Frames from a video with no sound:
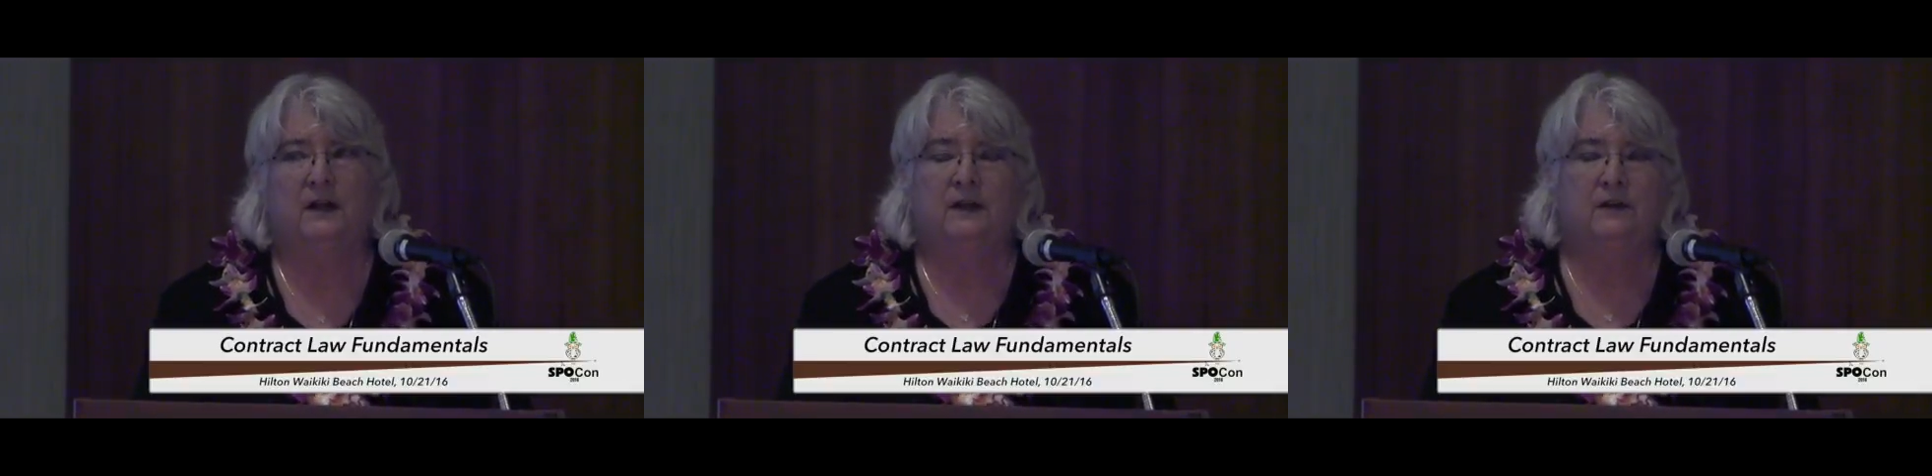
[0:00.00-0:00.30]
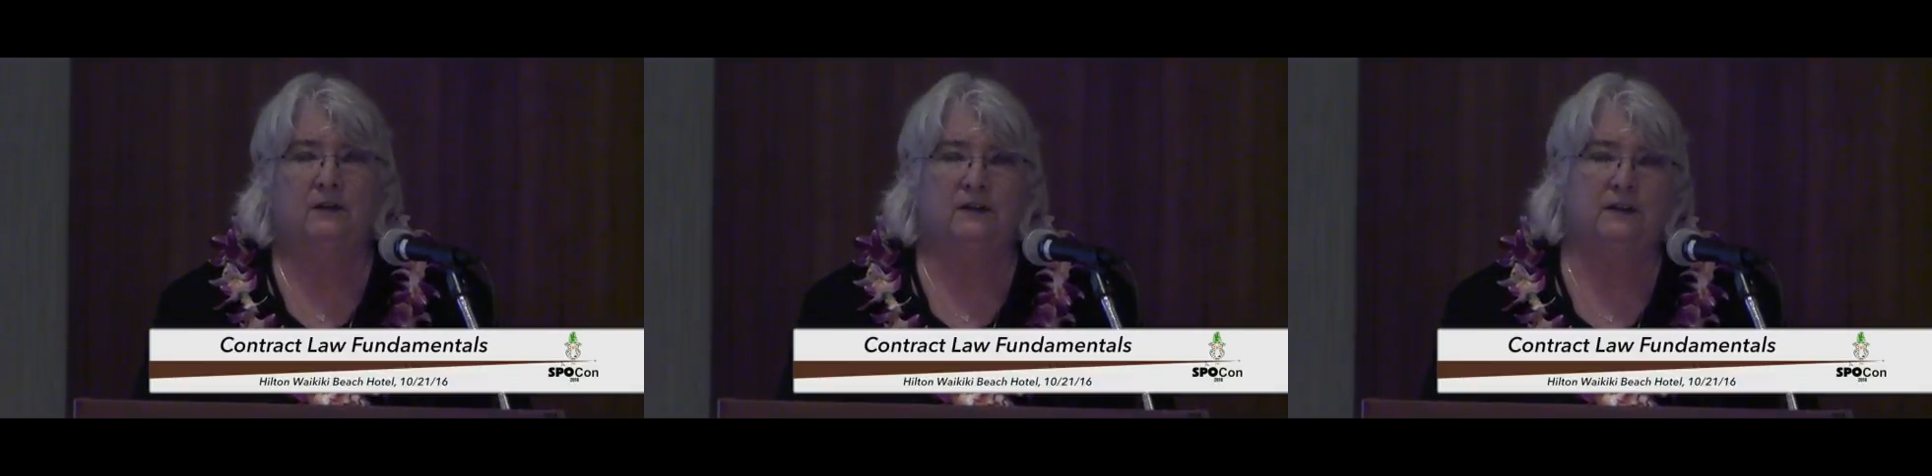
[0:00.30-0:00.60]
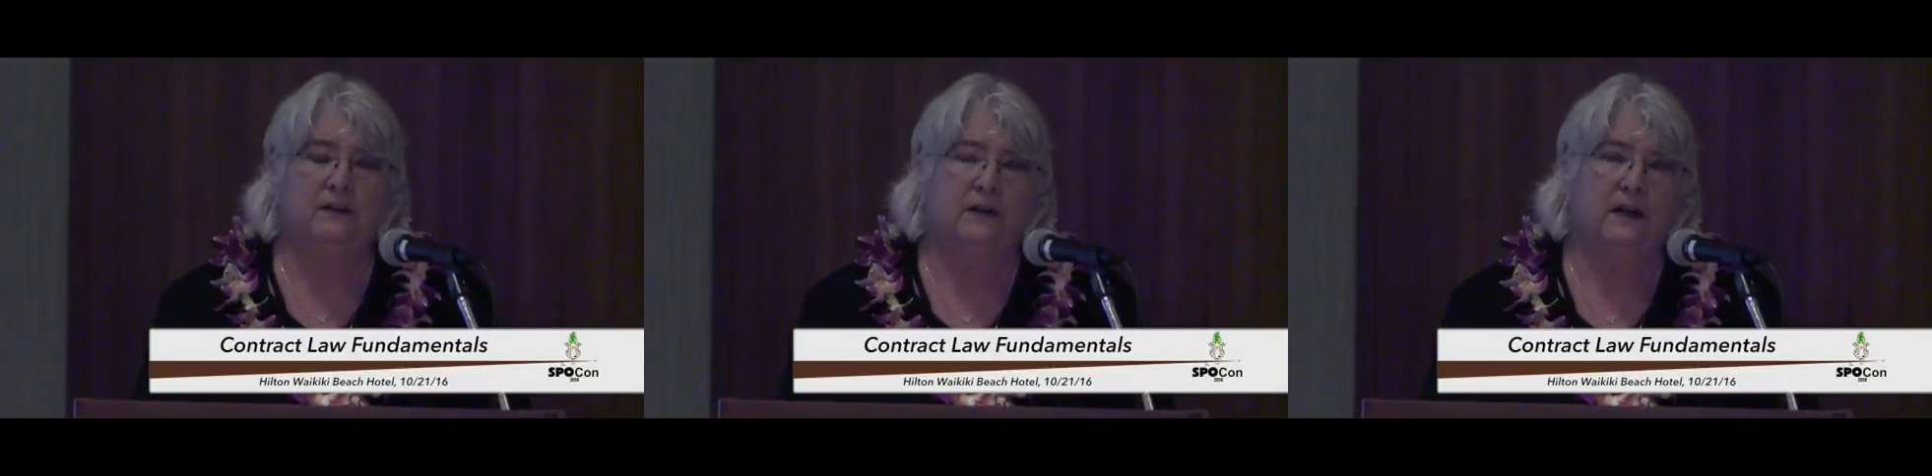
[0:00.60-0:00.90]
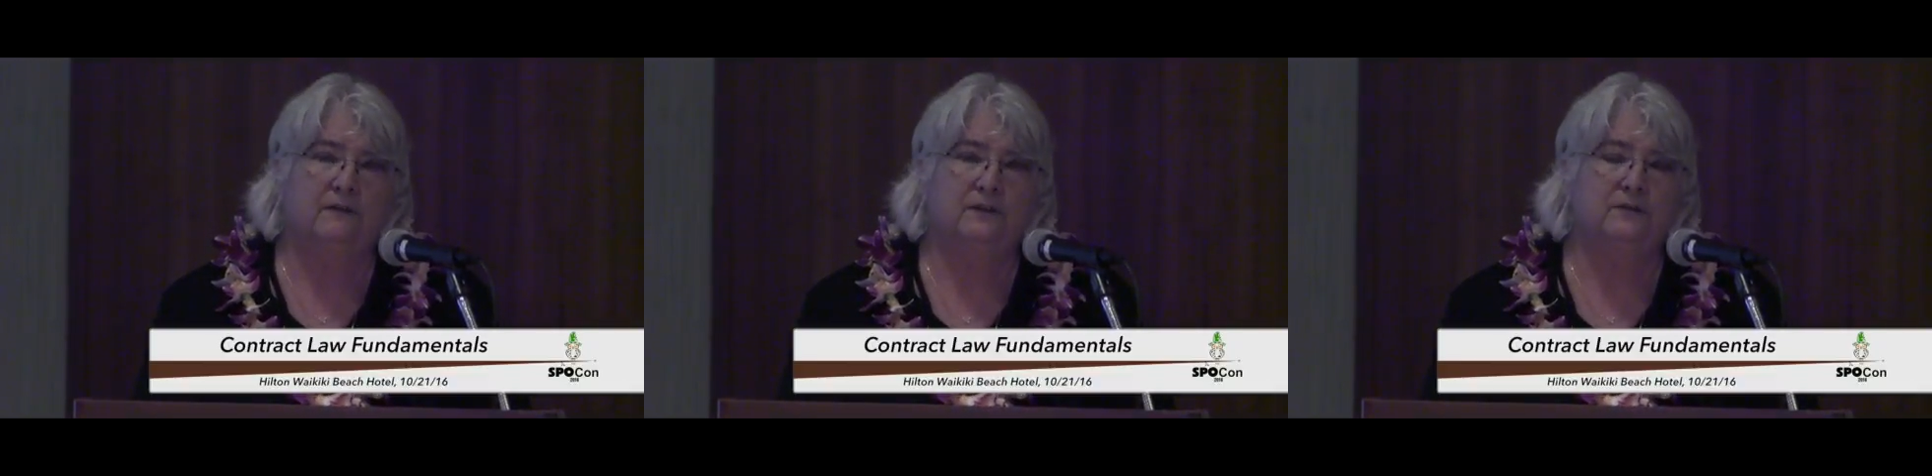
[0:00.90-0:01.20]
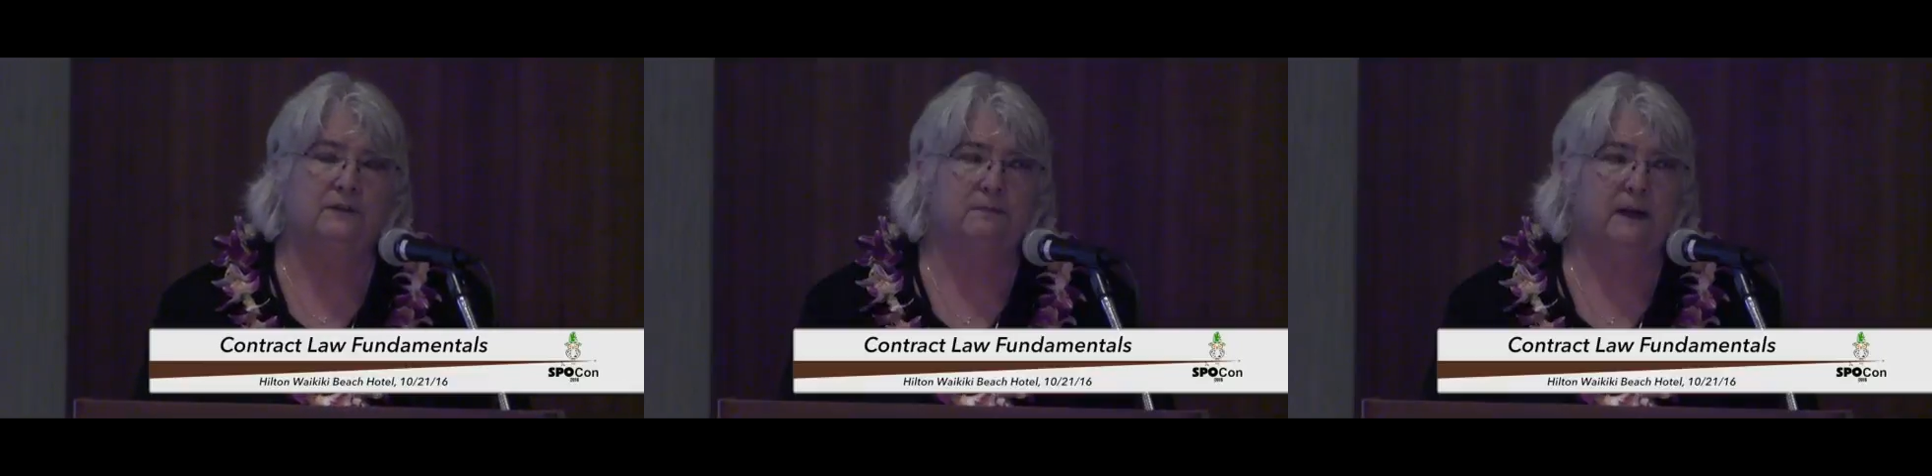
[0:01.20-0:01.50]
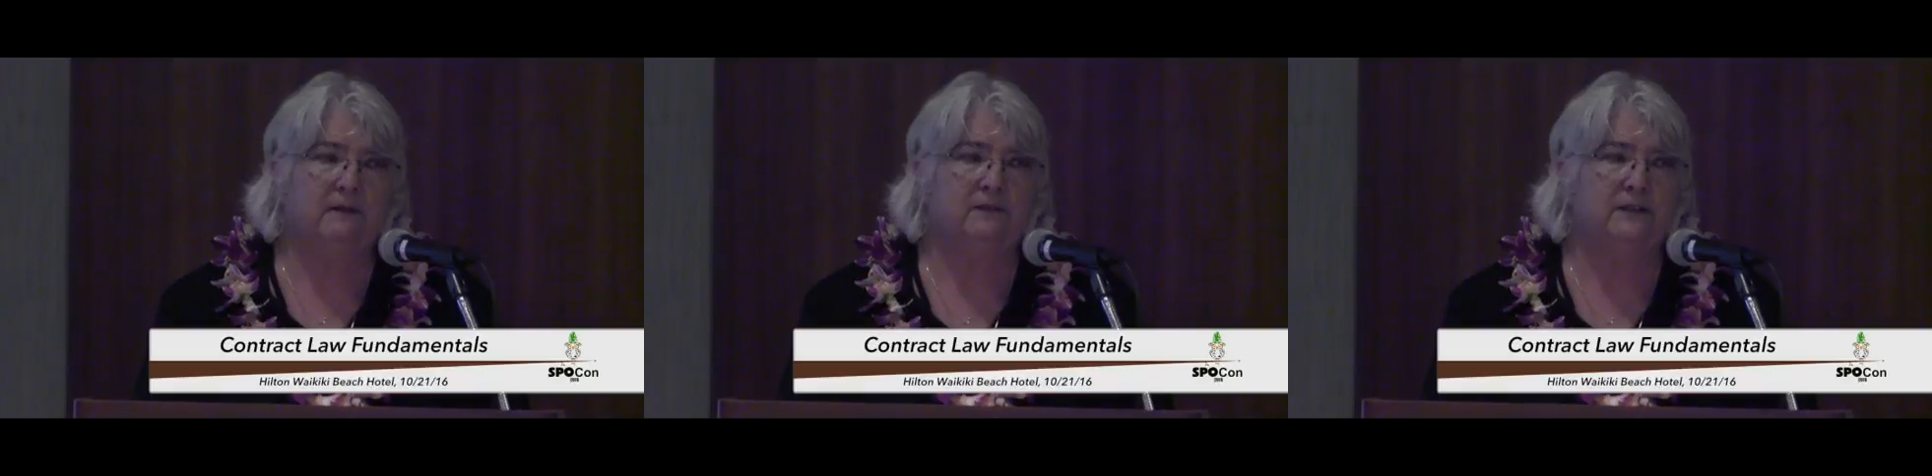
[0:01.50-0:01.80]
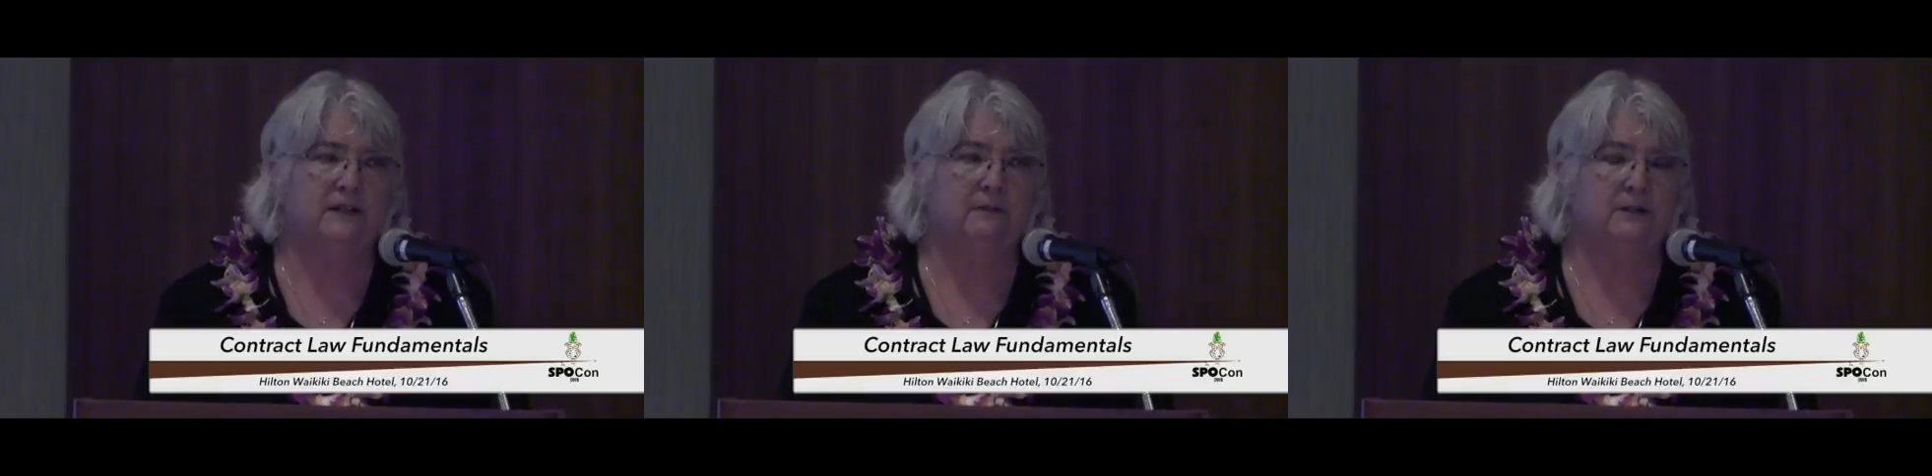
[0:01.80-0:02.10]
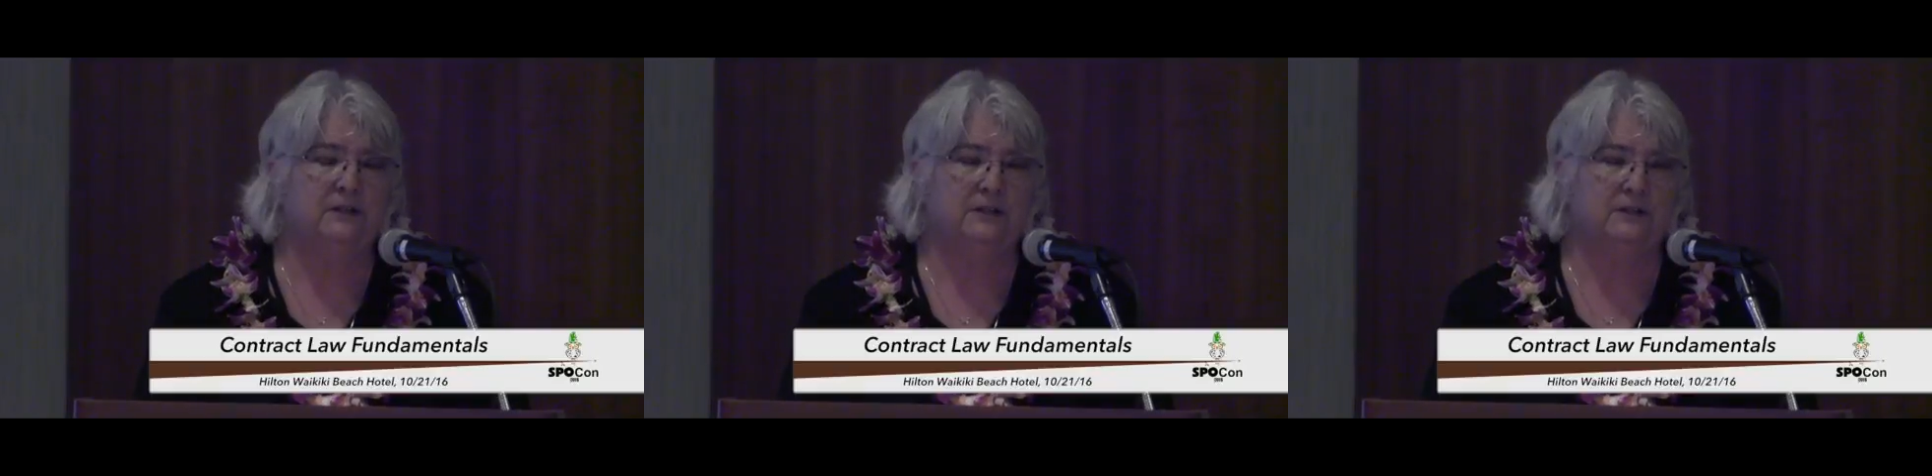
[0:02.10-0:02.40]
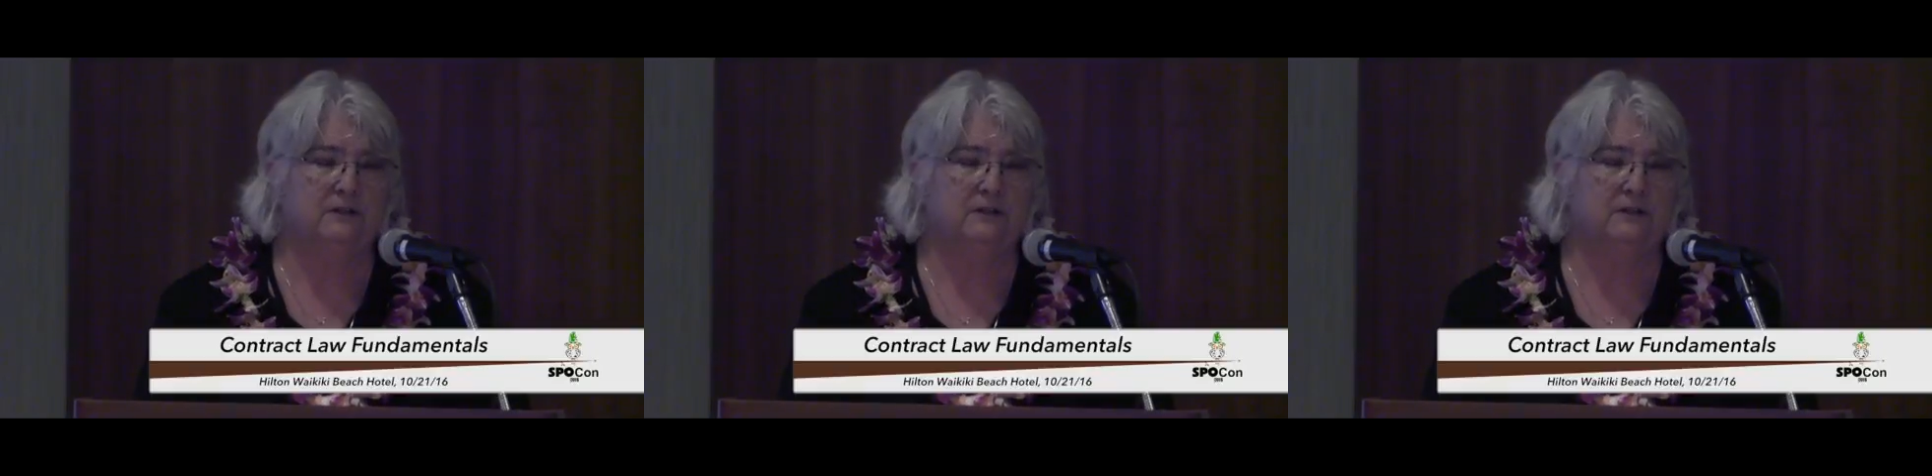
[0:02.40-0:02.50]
The only thing you're going to have to do is pay for damages.